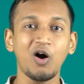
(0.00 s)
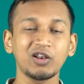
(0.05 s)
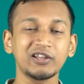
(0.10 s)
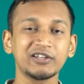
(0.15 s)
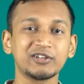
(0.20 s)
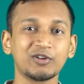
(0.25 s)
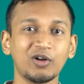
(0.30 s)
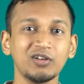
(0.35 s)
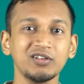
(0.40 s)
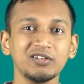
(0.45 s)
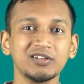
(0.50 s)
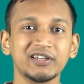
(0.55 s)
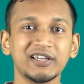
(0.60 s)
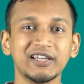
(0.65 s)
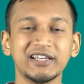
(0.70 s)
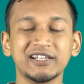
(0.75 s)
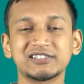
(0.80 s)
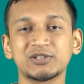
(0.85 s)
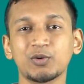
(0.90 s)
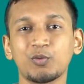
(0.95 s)
All in all,
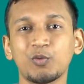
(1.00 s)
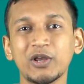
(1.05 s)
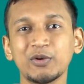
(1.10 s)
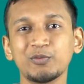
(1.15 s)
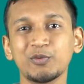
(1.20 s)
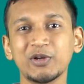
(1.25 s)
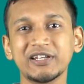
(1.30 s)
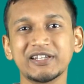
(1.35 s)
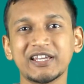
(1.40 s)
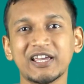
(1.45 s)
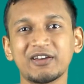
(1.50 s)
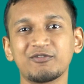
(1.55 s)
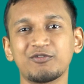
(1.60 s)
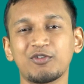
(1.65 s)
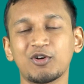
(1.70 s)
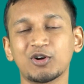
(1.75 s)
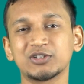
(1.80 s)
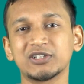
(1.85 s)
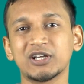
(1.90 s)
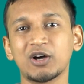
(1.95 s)
it's a win-win
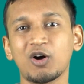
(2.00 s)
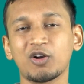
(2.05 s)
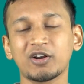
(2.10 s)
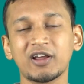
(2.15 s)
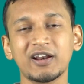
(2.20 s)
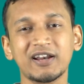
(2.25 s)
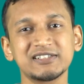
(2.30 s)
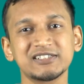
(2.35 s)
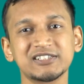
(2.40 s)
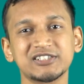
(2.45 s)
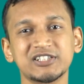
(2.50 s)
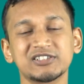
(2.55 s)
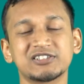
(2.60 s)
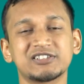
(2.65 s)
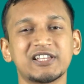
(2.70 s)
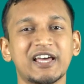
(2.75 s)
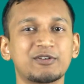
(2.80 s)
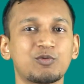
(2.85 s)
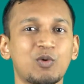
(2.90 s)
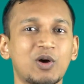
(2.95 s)
game for the
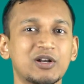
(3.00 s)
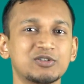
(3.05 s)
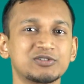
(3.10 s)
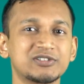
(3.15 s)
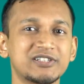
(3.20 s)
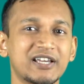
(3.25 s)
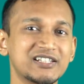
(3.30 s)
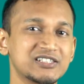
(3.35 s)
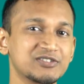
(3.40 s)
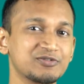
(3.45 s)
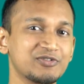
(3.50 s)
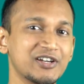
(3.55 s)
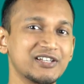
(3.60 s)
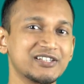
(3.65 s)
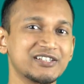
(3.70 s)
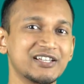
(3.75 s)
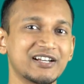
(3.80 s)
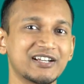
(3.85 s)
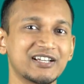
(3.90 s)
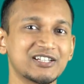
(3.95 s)
organizations that want to
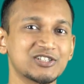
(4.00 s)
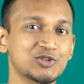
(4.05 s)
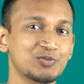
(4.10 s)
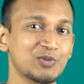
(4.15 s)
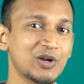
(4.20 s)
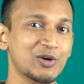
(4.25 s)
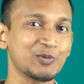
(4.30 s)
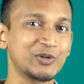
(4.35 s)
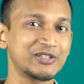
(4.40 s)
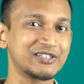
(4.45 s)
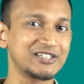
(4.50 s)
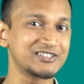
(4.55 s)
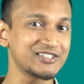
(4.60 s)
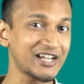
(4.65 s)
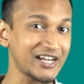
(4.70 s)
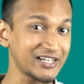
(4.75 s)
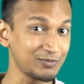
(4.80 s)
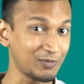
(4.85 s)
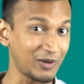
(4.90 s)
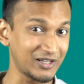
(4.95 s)
satisfy their customer with
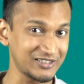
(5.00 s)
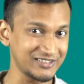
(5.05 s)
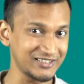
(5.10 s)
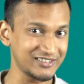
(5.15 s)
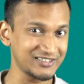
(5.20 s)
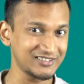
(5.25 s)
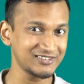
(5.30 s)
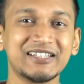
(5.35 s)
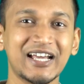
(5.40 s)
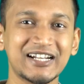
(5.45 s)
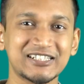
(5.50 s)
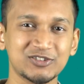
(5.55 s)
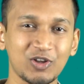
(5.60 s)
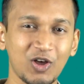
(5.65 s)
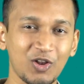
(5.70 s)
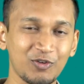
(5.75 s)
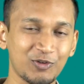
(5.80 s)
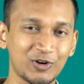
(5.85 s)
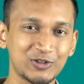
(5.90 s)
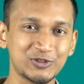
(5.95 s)
a tight budget. That's
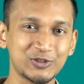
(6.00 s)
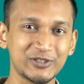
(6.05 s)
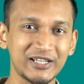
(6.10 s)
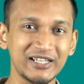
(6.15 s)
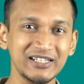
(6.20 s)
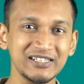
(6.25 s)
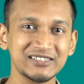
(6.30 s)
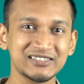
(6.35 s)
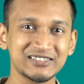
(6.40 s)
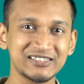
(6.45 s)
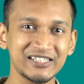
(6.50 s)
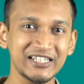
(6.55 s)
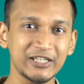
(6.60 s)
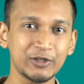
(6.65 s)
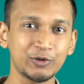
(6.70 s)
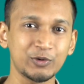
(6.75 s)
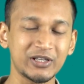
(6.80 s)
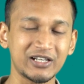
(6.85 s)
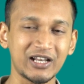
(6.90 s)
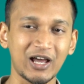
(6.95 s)
all for today. See
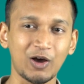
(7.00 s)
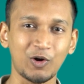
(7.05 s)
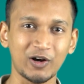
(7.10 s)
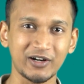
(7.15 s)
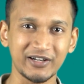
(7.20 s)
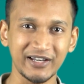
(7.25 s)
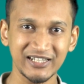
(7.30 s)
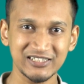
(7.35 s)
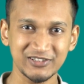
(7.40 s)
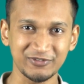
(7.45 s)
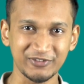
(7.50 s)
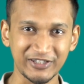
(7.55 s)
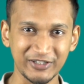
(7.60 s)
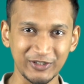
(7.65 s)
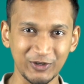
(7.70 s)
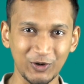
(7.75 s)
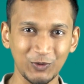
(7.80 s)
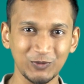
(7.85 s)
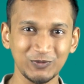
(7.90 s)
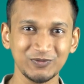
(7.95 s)
you in our next
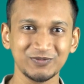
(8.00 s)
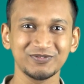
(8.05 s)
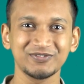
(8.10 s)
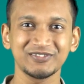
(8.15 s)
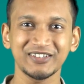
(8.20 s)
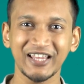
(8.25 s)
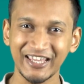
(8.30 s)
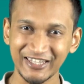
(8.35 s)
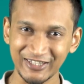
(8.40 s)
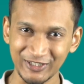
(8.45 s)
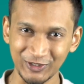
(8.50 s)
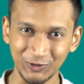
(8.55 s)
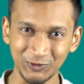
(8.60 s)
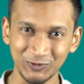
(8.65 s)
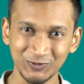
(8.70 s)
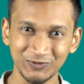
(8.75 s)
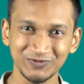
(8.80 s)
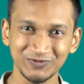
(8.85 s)
video. Thank you.